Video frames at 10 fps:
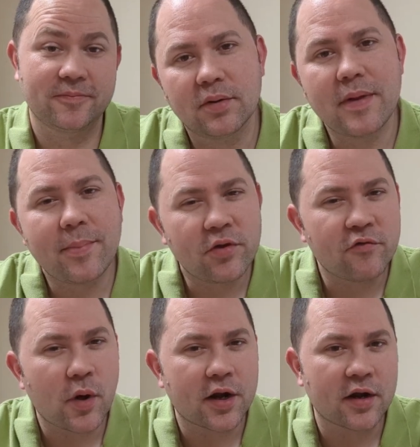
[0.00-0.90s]
But maybe you've
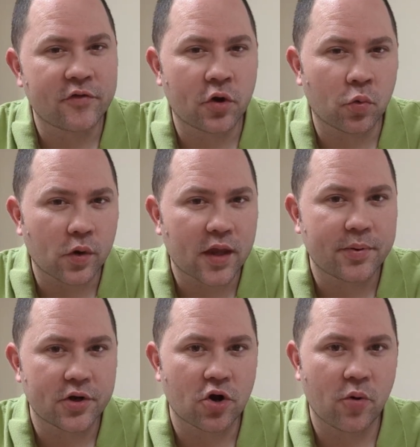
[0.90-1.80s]
wondered if you can really
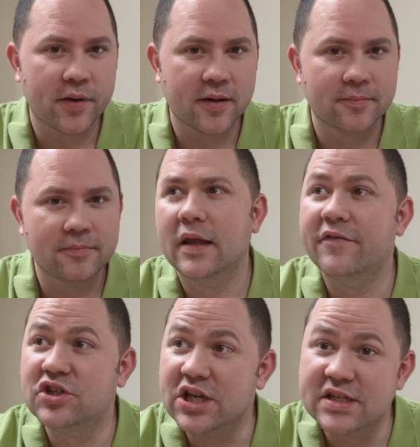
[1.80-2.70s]
put your hope in him,
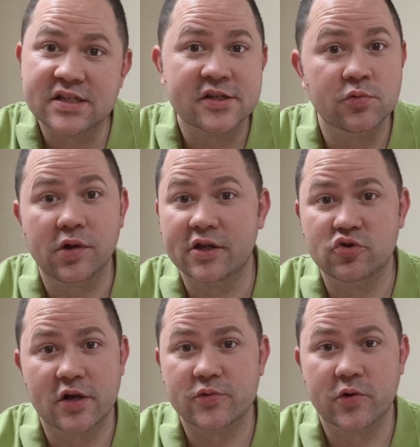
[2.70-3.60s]
if Jesus is really
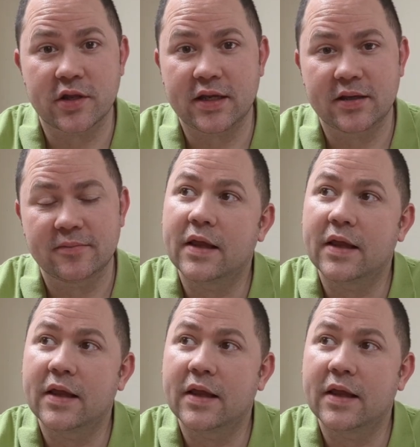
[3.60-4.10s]
trustworthy.